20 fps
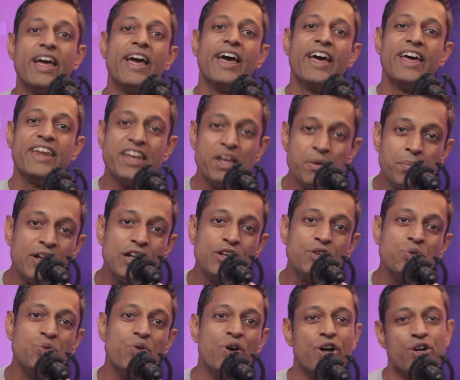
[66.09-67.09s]
enable
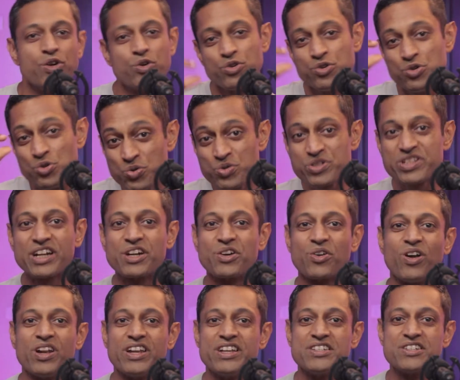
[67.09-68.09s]
you to use that
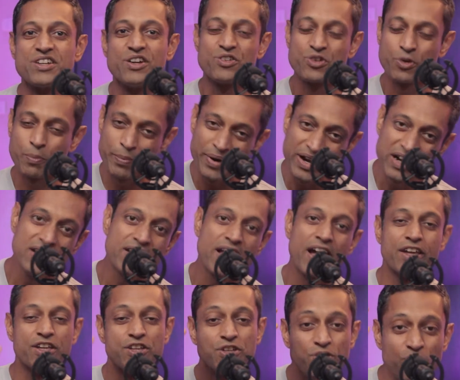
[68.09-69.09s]
knowledge to build
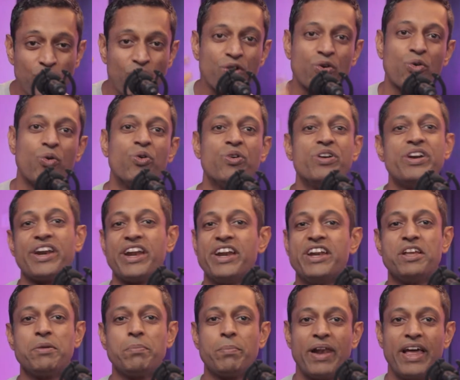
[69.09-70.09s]
your own
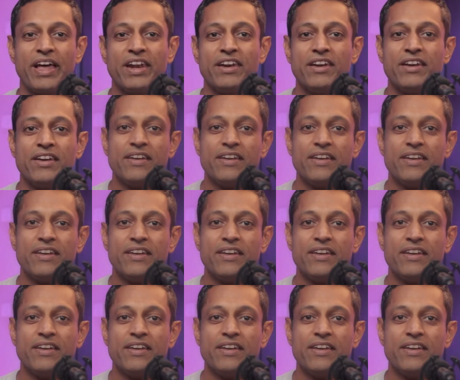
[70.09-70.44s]
training plan.